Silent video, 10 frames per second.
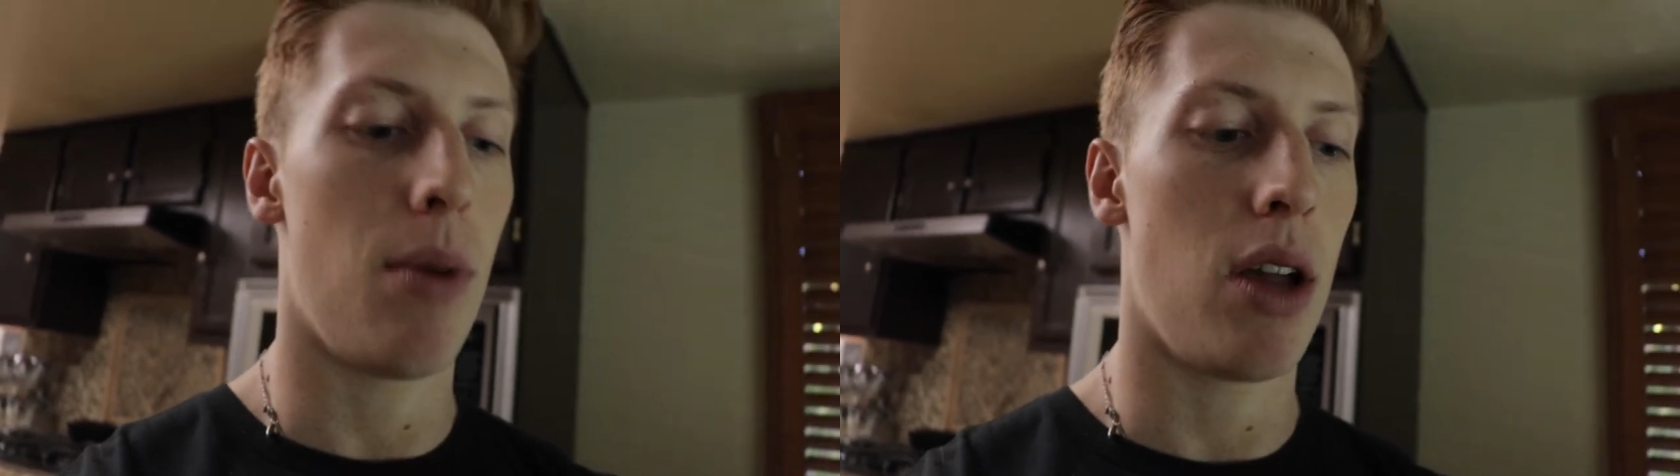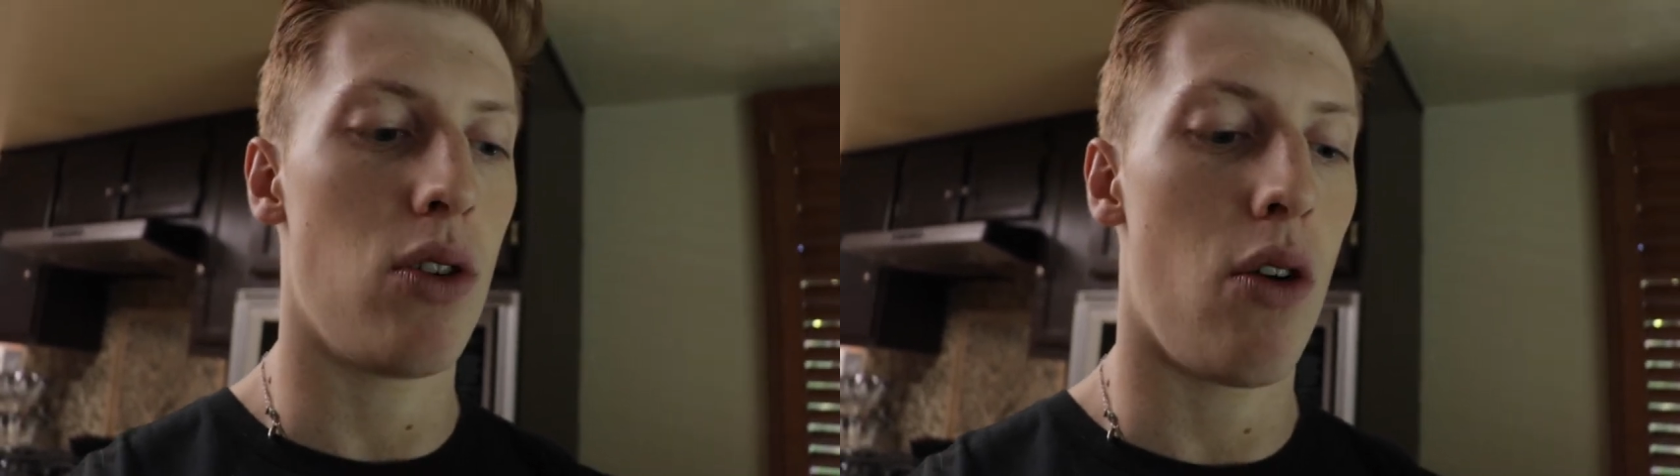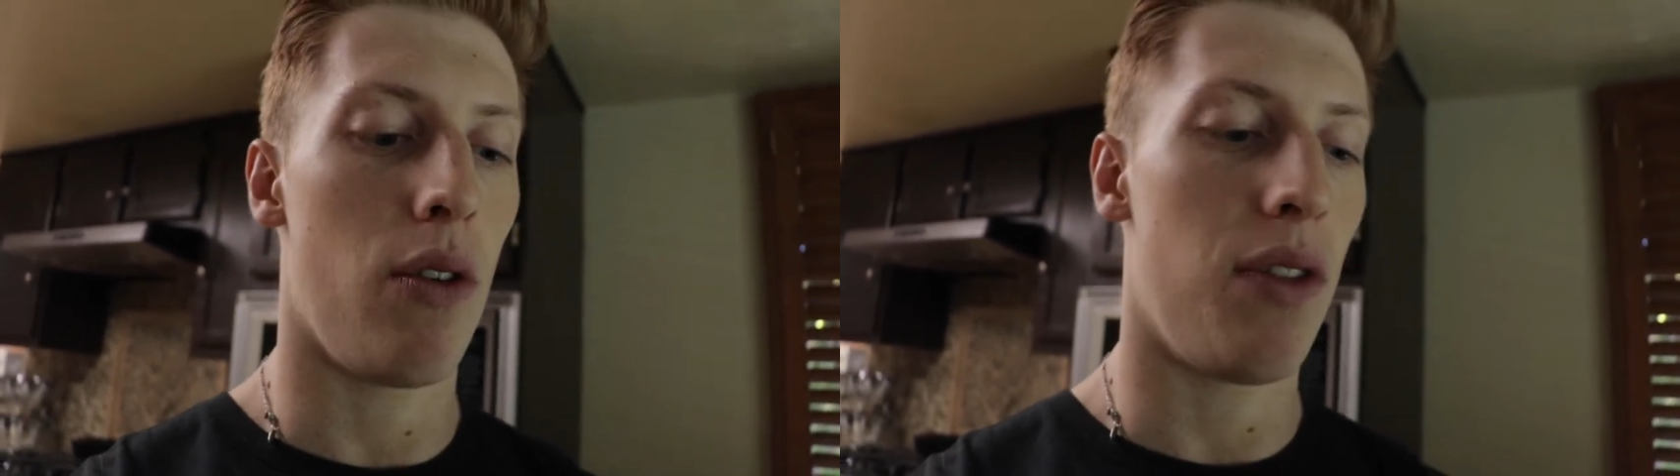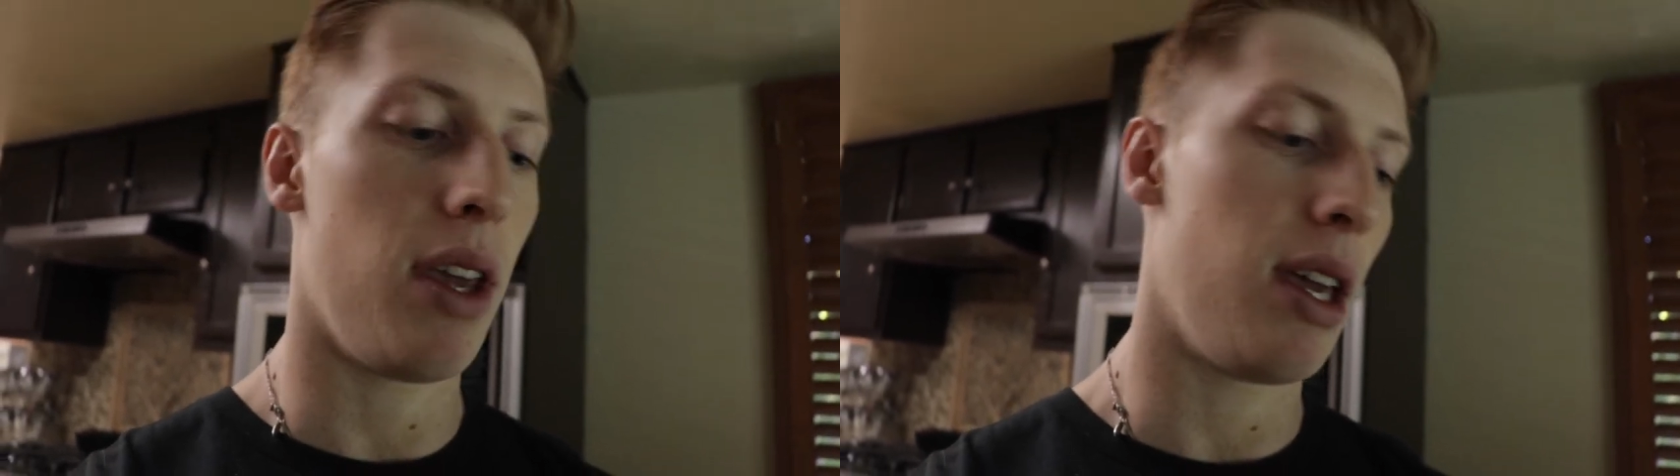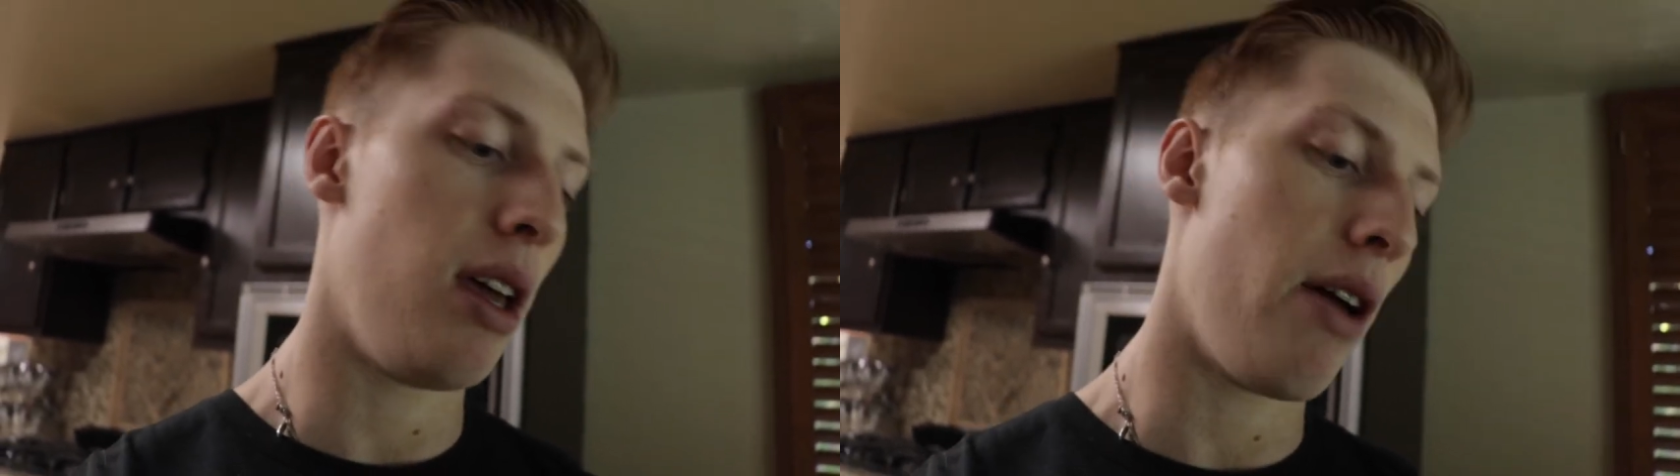much,
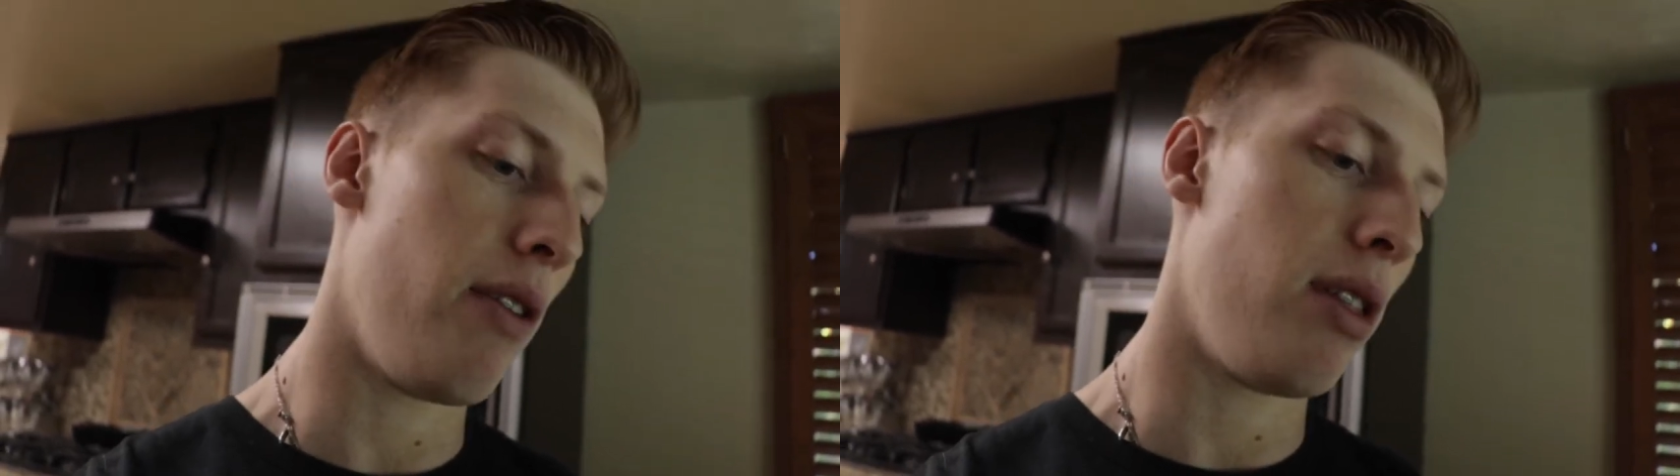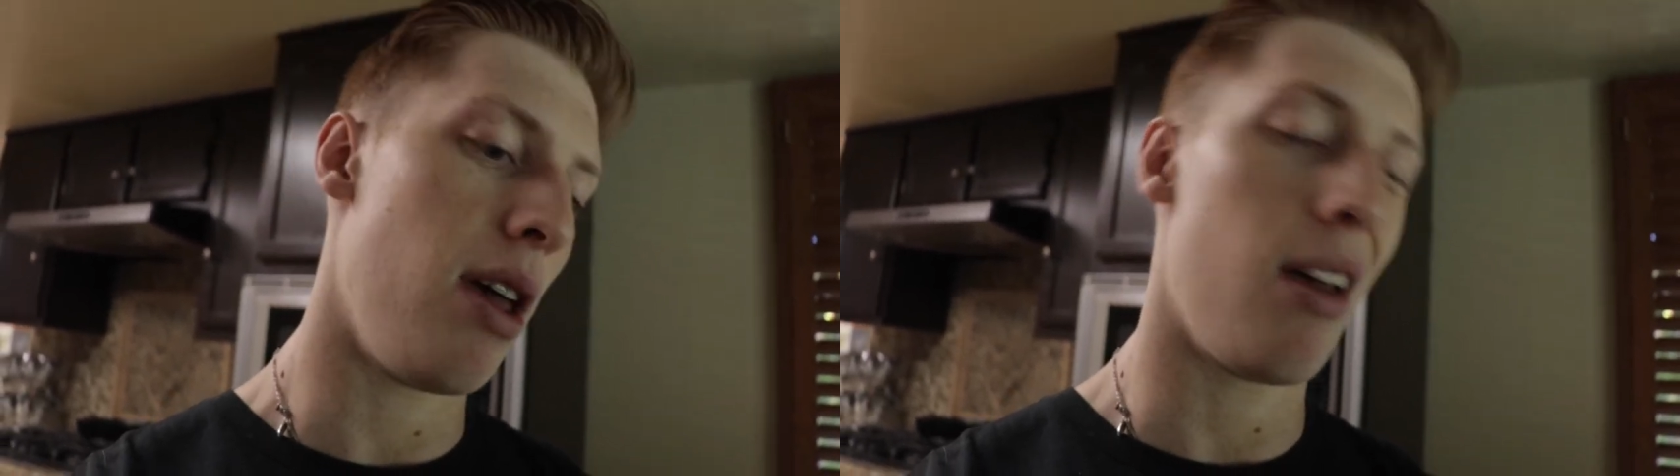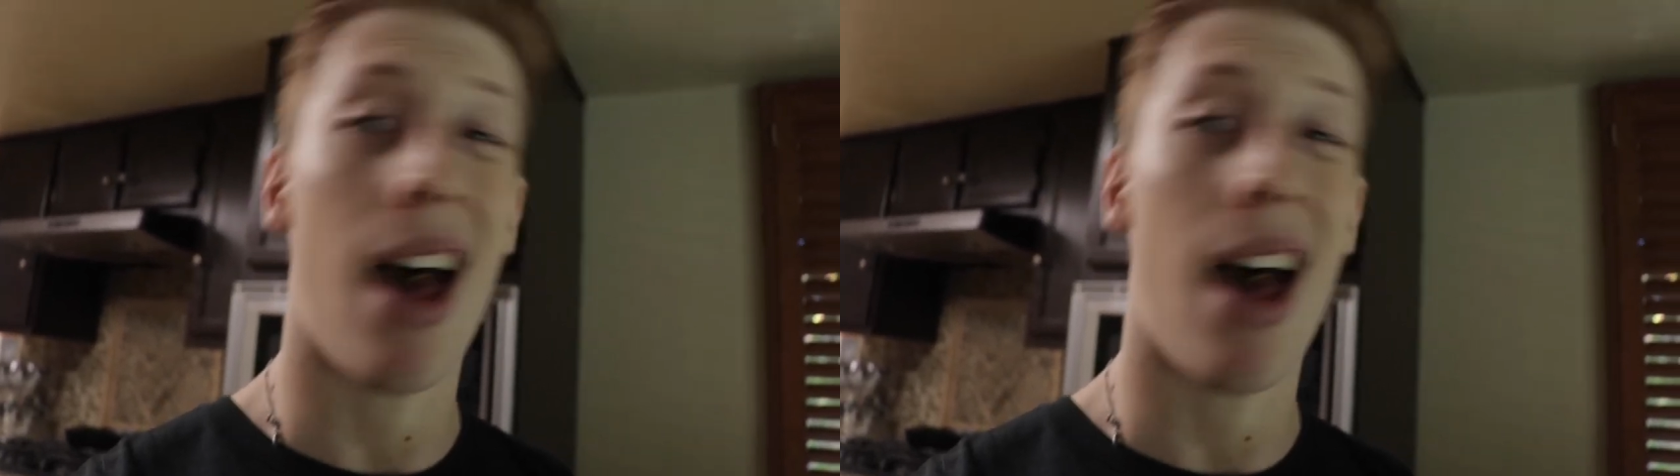overthinking everything.